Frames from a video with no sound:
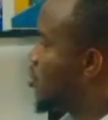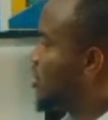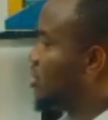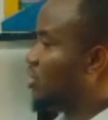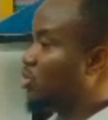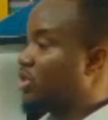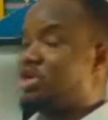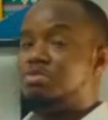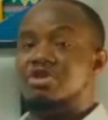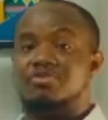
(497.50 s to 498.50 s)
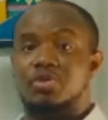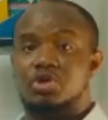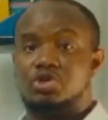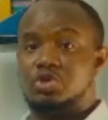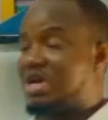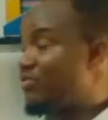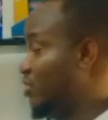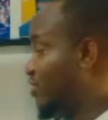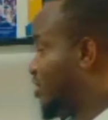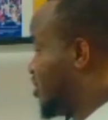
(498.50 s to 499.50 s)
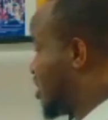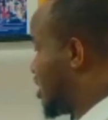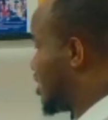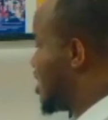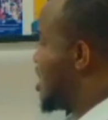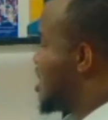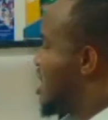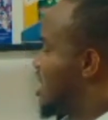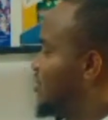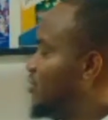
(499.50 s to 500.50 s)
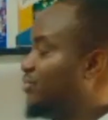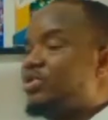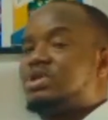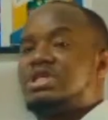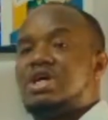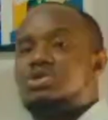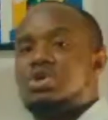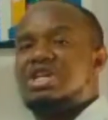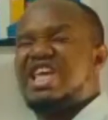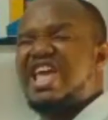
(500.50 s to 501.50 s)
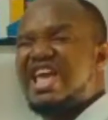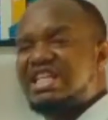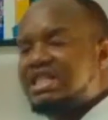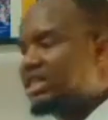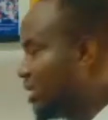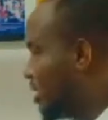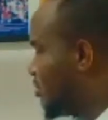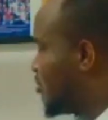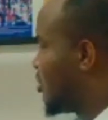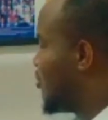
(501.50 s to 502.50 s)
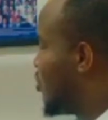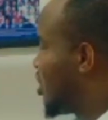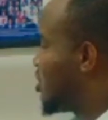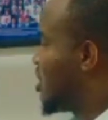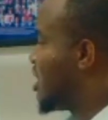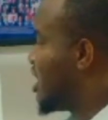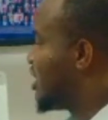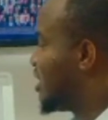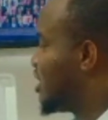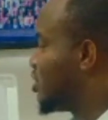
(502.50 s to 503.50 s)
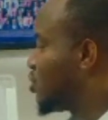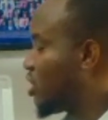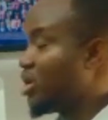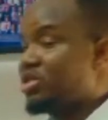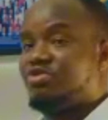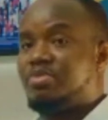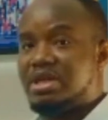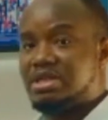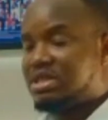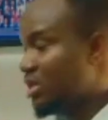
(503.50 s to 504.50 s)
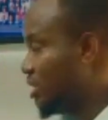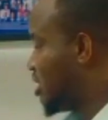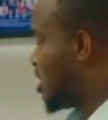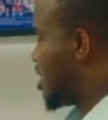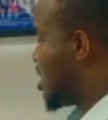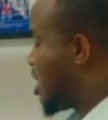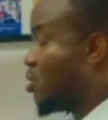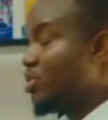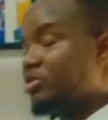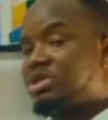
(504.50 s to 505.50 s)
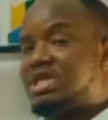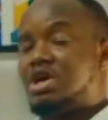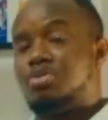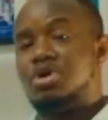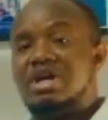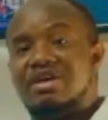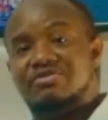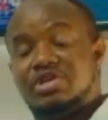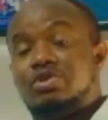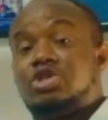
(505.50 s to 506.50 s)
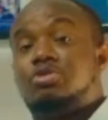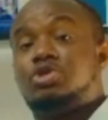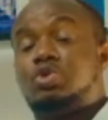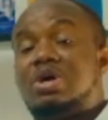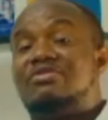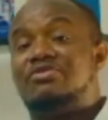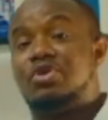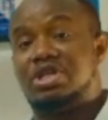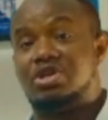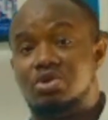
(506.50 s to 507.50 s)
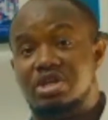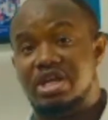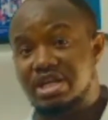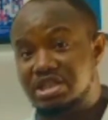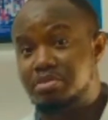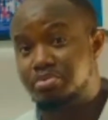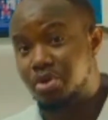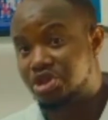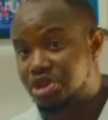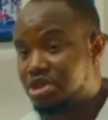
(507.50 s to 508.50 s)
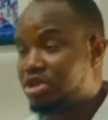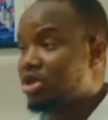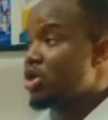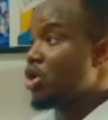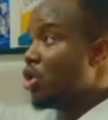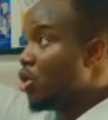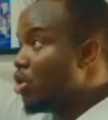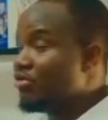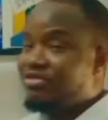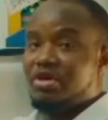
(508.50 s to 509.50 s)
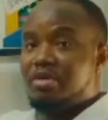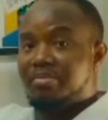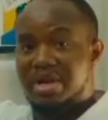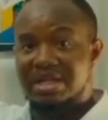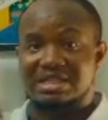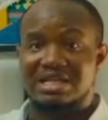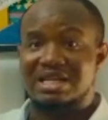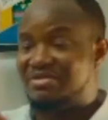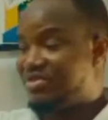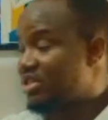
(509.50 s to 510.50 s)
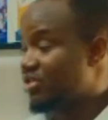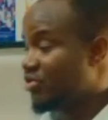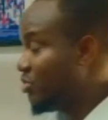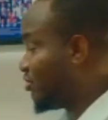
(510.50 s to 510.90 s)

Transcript: which is the total number of plots you have on your 5 acres. That gives you 4,080 suckers of plantain. Now, which means that upon harvest, you are supposed to have 4,080 bunches of plantain harvested from your